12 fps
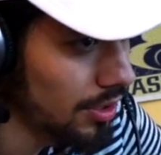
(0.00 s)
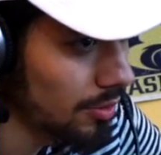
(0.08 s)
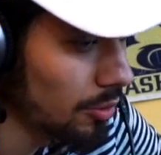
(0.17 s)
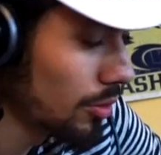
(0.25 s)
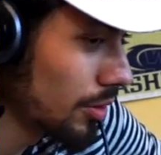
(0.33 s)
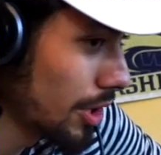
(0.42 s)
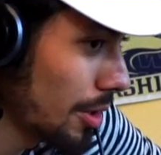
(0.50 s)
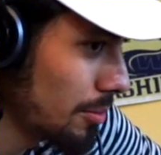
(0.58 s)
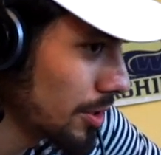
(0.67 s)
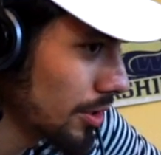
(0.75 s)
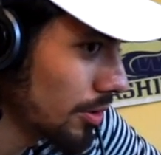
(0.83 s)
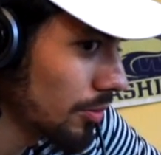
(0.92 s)
well, not
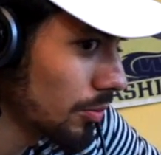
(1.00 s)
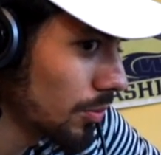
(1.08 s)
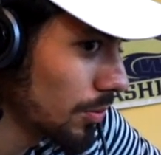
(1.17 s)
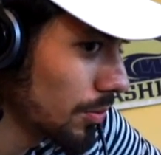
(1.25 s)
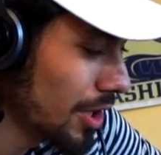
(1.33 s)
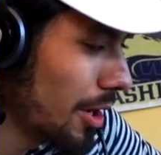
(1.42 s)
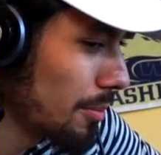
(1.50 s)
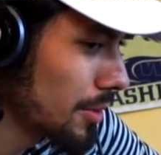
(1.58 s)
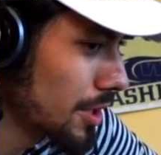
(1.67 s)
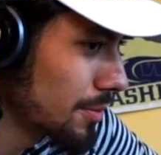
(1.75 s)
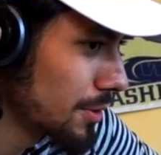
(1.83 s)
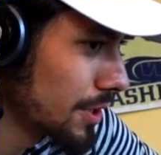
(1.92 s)
me
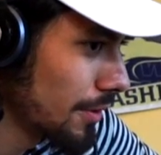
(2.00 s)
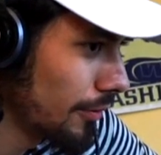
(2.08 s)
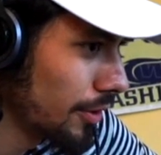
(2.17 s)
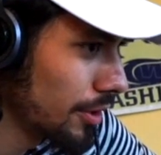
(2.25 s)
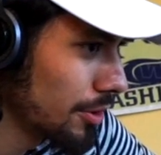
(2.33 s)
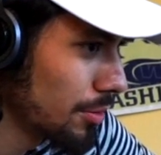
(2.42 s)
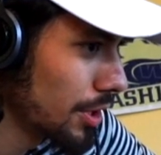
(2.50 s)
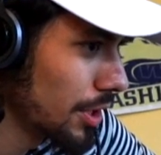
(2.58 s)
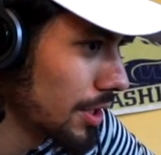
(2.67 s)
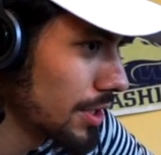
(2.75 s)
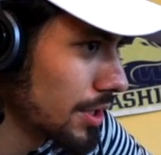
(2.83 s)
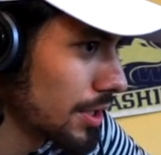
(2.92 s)
specifically, but it
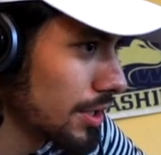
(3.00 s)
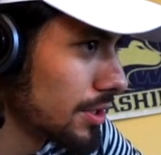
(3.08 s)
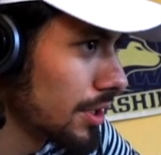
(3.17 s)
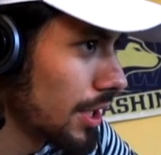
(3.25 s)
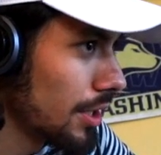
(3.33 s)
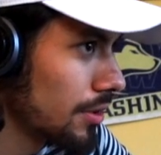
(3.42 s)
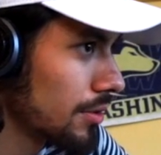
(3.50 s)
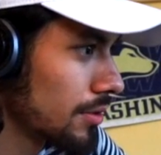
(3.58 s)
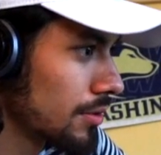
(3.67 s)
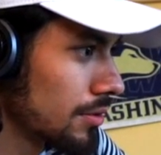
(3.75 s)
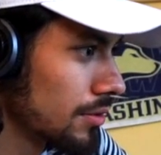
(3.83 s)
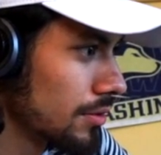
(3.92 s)
gets kids like
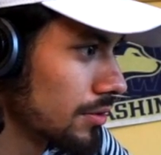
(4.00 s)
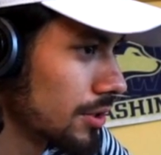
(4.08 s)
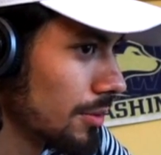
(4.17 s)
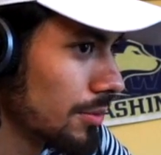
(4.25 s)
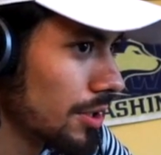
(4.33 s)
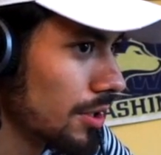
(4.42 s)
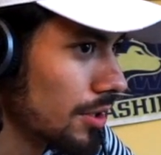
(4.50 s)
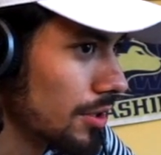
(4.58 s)
something to